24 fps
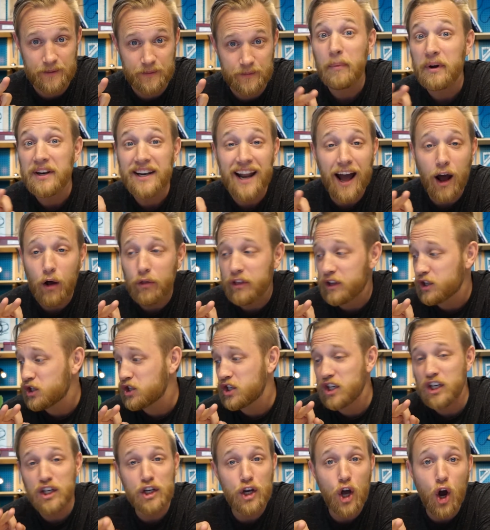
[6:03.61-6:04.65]
but now that
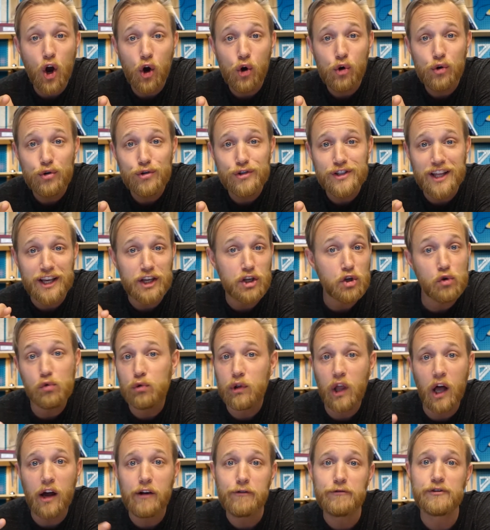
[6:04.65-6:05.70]
she knows that you
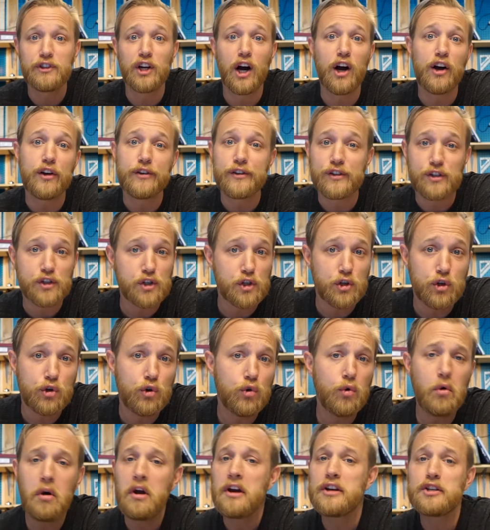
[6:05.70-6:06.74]
love dolls
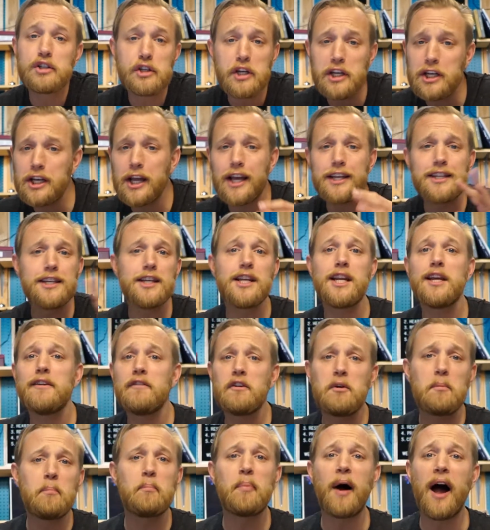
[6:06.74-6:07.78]
too, she doesn't
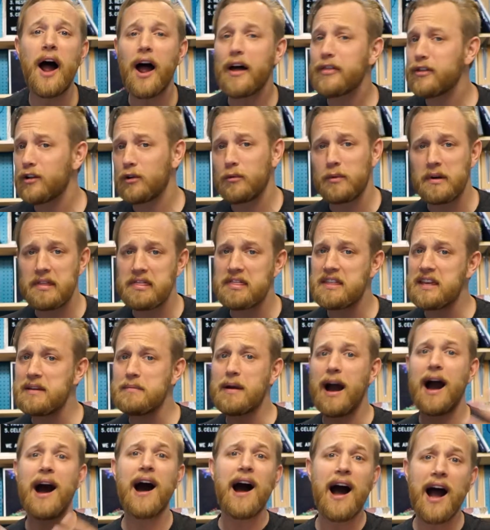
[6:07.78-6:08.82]
even bother with the
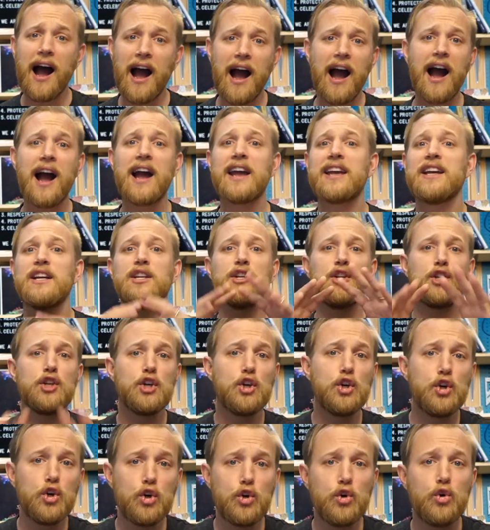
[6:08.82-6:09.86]
I and
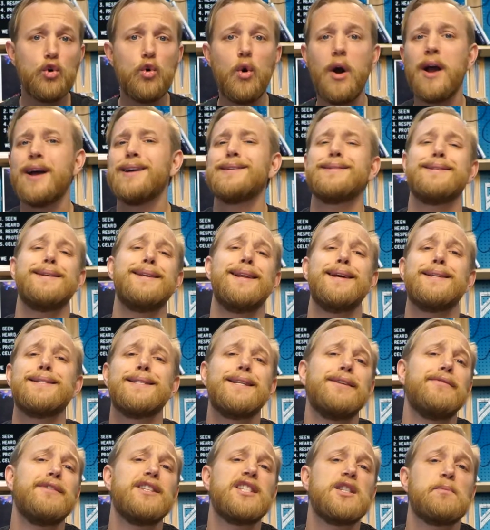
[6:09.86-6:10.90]
you. She doesn't
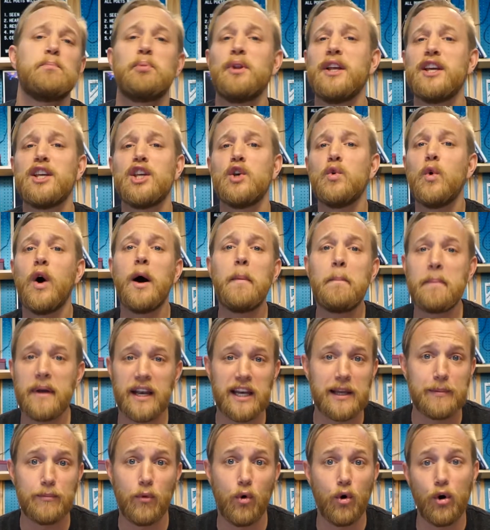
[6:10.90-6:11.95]
even split you up
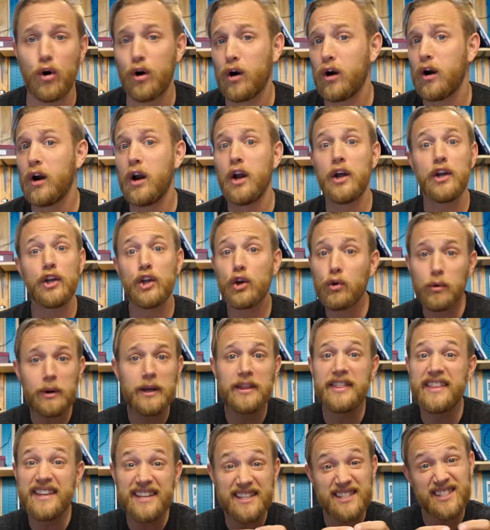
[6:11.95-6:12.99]
anymore. You're
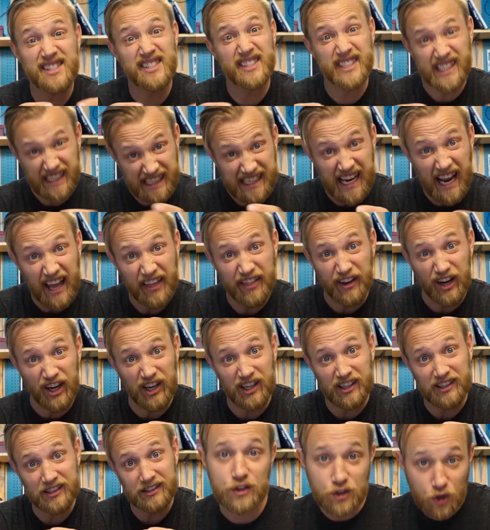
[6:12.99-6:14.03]
in this together.
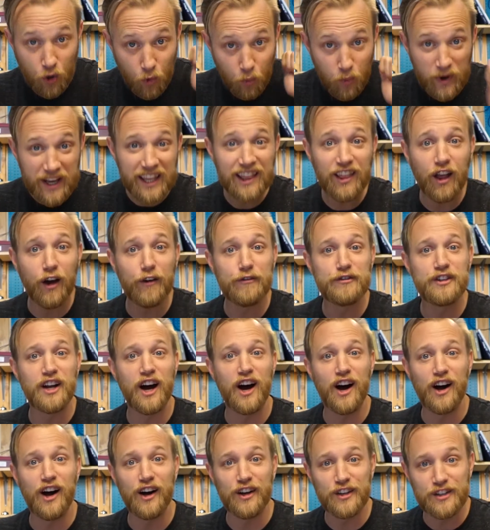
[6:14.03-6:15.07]
So we love
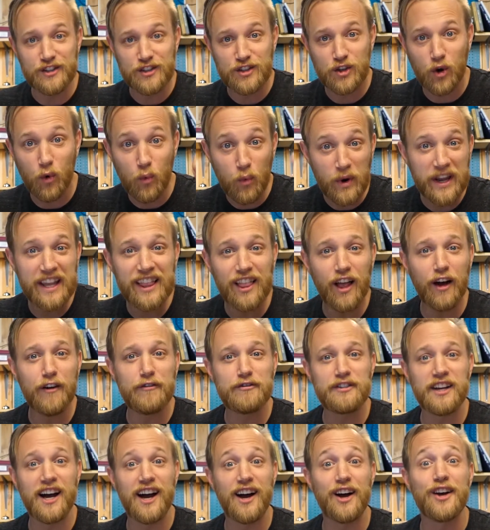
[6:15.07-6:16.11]
dolls. So we love
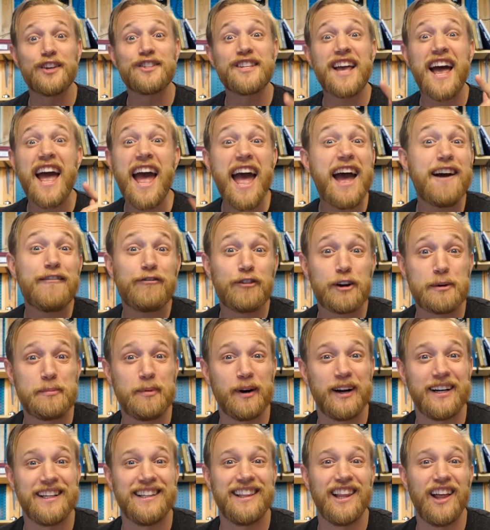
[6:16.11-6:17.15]
dolls.
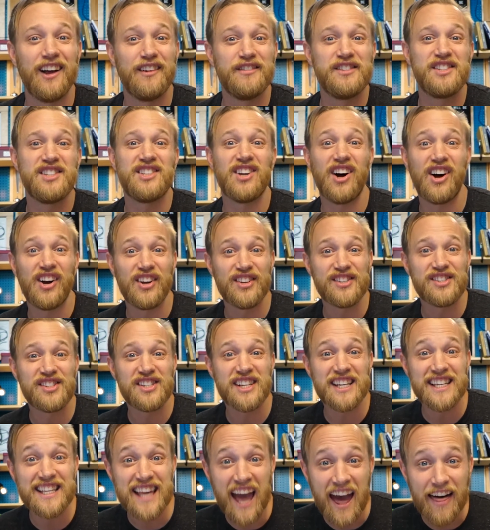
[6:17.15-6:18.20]
Everybody loves dolls
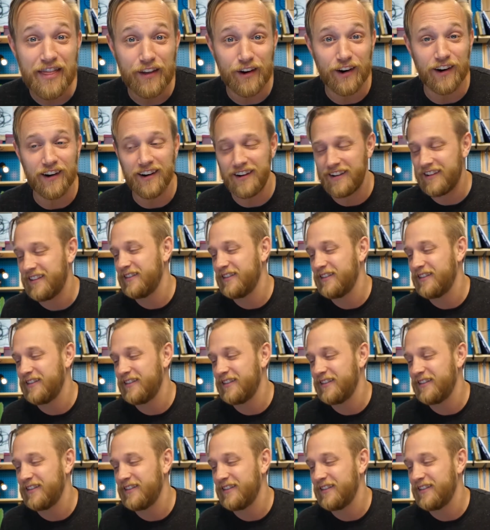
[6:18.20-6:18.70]
together.